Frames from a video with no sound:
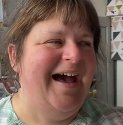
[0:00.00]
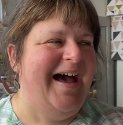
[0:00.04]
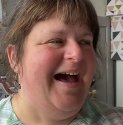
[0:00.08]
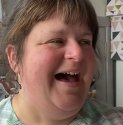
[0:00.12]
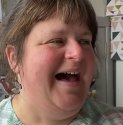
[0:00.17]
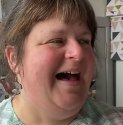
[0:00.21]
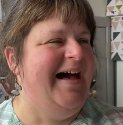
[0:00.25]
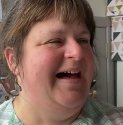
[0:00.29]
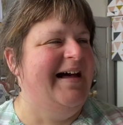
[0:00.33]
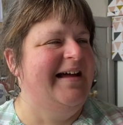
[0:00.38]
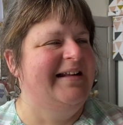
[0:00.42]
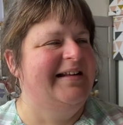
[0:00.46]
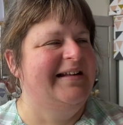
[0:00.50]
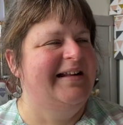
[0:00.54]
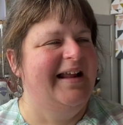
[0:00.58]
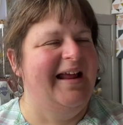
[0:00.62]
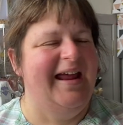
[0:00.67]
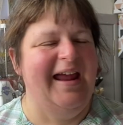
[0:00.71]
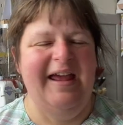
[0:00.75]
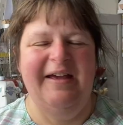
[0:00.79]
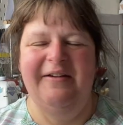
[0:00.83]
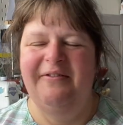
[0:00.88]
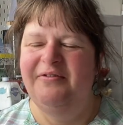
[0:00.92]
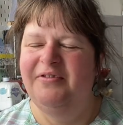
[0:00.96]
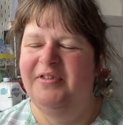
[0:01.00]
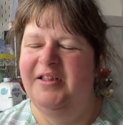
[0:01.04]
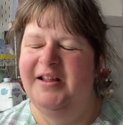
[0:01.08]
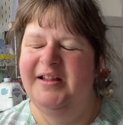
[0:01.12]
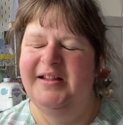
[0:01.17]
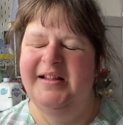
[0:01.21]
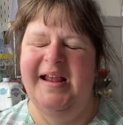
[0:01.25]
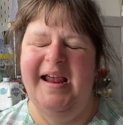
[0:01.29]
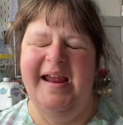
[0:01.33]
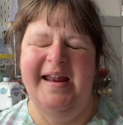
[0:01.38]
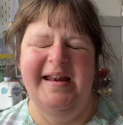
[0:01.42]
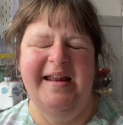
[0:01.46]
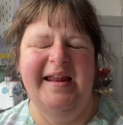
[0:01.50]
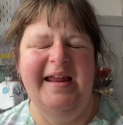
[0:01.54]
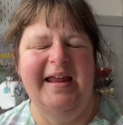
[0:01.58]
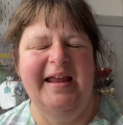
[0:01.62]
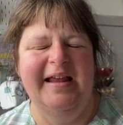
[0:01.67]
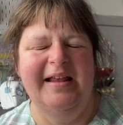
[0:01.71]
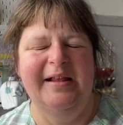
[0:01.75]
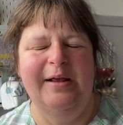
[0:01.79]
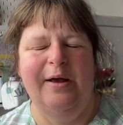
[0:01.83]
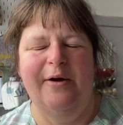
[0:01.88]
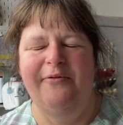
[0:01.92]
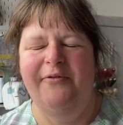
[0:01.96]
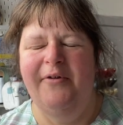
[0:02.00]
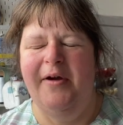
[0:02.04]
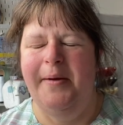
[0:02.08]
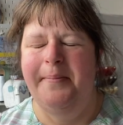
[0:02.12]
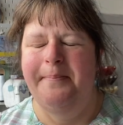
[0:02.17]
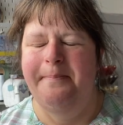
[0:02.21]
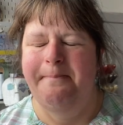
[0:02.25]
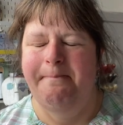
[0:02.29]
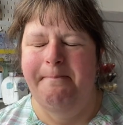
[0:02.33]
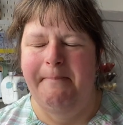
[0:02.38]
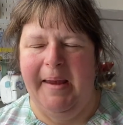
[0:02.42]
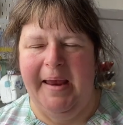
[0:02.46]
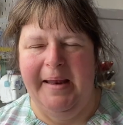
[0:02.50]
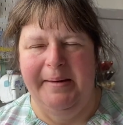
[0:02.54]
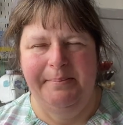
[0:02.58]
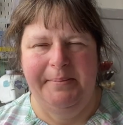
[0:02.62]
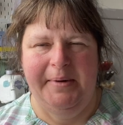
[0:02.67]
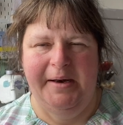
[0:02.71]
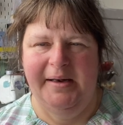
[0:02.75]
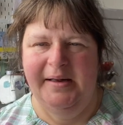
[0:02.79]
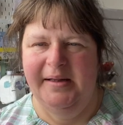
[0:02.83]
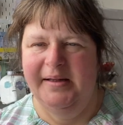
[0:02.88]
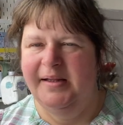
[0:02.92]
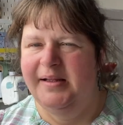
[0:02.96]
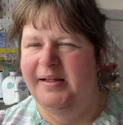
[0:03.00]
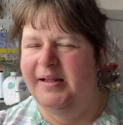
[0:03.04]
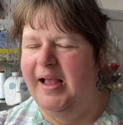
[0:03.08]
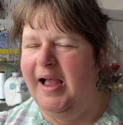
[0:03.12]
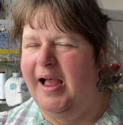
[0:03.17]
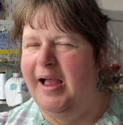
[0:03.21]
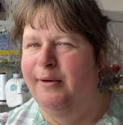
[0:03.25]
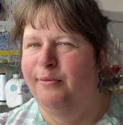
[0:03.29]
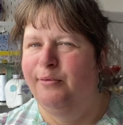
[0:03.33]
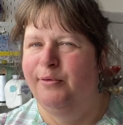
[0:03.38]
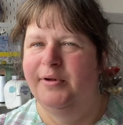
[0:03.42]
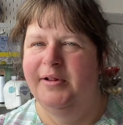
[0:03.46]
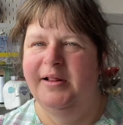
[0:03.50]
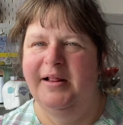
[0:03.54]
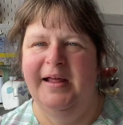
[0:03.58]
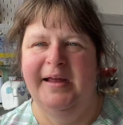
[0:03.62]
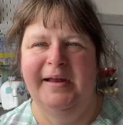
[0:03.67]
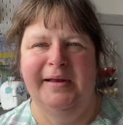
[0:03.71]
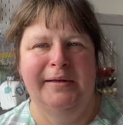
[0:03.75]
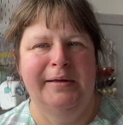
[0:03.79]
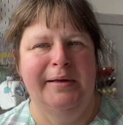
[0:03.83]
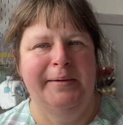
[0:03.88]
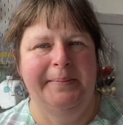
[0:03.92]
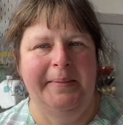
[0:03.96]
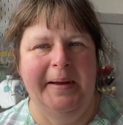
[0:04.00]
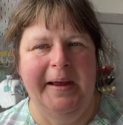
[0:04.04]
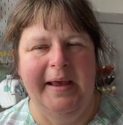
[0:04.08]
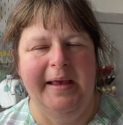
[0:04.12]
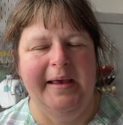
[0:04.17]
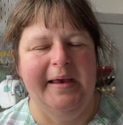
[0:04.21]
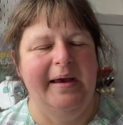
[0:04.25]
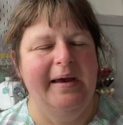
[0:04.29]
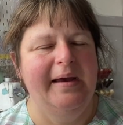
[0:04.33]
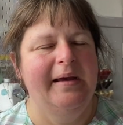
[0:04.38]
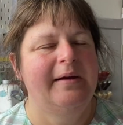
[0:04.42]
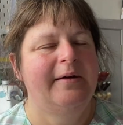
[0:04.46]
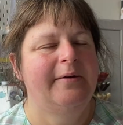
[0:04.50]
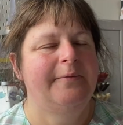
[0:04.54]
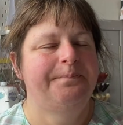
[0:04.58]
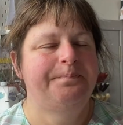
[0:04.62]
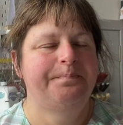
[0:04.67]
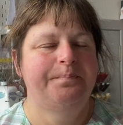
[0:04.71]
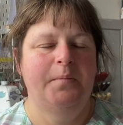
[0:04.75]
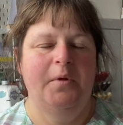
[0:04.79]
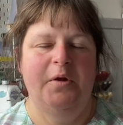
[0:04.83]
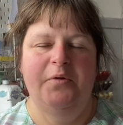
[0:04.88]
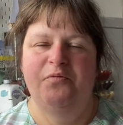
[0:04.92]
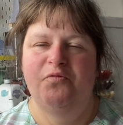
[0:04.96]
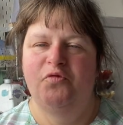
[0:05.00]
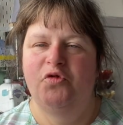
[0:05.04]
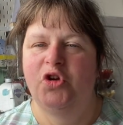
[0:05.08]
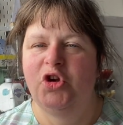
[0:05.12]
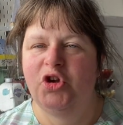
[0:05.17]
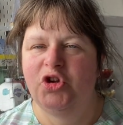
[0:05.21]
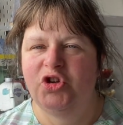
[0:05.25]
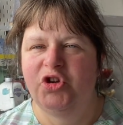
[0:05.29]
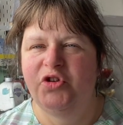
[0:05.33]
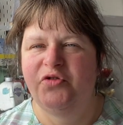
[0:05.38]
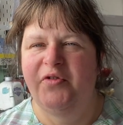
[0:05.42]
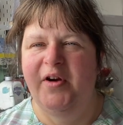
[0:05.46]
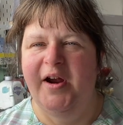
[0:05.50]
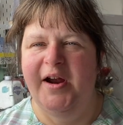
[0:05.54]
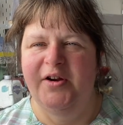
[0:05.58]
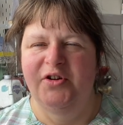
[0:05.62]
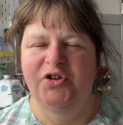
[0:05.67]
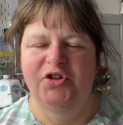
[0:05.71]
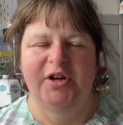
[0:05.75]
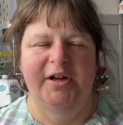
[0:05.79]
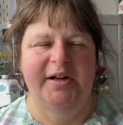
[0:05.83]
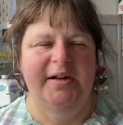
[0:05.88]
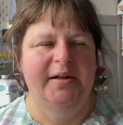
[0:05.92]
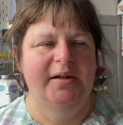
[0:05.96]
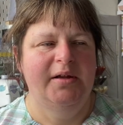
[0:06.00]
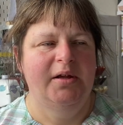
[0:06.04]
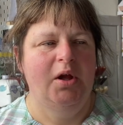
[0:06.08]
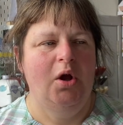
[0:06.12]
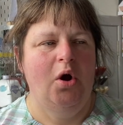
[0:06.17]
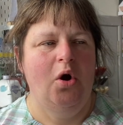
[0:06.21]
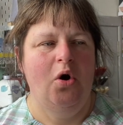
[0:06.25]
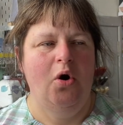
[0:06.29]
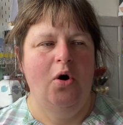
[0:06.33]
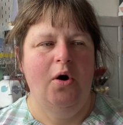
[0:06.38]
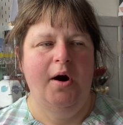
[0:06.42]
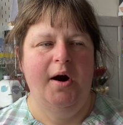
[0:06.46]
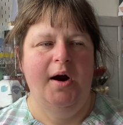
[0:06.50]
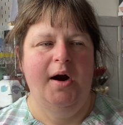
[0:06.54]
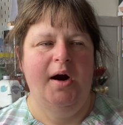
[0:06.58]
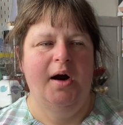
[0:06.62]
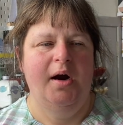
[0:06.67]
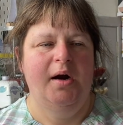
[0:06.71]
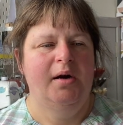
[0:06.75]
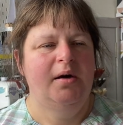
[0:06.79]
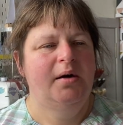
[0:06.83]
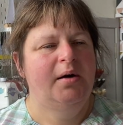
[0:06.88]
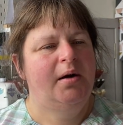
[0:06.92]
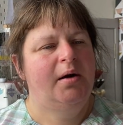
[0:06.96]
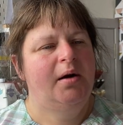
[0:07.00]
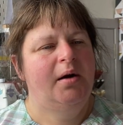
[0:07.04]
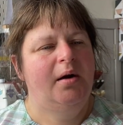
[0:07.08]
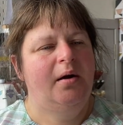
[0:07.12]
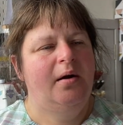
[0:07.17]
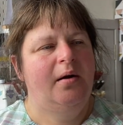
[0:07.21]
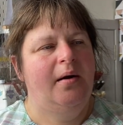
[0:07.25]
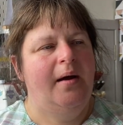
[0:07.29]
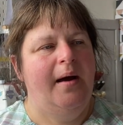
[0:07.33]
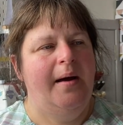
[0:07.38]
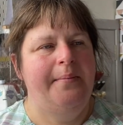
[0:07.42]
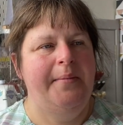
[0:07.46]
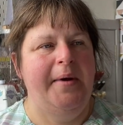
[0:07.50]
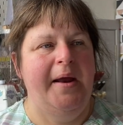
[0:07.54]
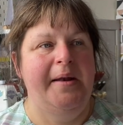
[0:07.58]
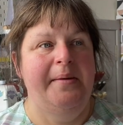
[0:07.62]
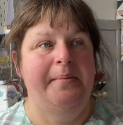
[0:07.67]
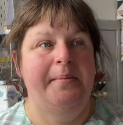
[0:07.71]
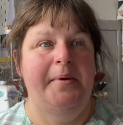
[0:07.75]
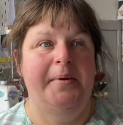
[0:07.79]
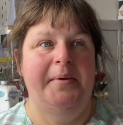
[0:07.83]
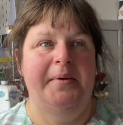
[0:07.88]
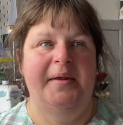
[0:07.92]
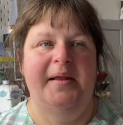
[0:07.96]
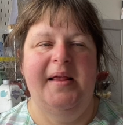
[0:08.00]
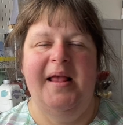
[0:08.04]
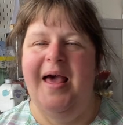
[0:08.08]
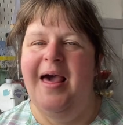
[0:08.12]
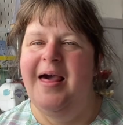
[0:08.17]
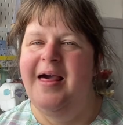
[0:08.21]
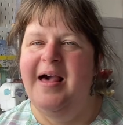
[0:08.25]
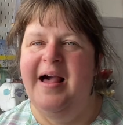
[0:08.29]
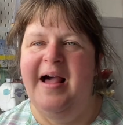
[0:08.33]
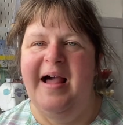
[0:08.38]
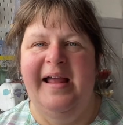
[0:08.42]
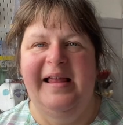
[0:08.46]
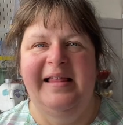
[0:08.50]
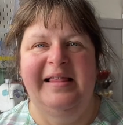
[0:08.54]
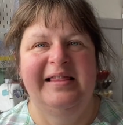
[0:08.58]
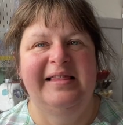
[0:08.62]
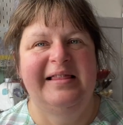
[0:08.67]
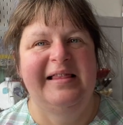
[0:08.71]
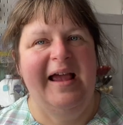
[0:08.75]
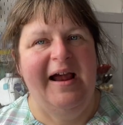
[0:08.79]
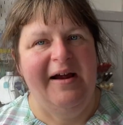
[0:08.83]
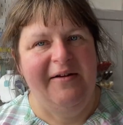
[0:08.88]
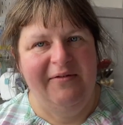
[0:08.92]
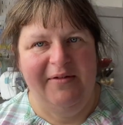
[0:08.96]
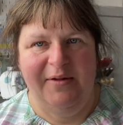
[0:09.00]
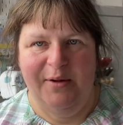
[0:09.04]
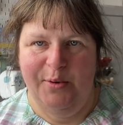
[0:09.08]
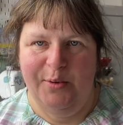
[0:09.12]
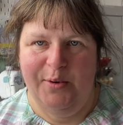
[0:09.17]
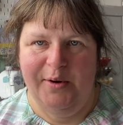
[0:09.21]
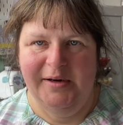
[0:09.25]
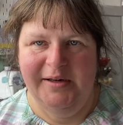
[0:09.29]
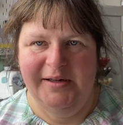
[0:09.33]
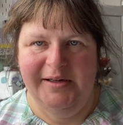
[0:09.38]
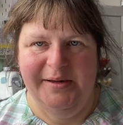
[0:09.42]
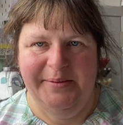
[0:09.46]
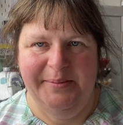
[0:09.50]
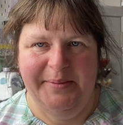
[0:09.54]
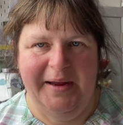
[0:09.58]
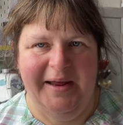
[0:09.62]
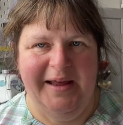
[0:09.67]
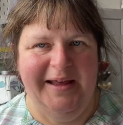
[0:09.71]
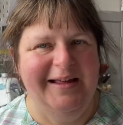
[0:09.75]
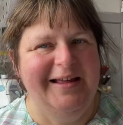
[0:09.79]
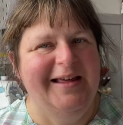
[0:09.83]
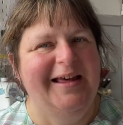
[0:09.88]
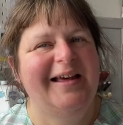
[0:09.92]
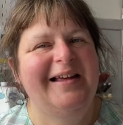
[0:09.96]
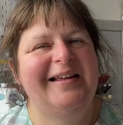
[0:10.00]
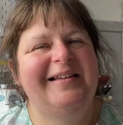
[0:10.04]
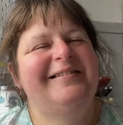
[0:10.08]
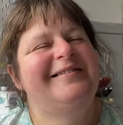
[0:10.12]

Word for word: and if there's any sort of amendments that I would like to make, future versions or amendments I, I definitely want to make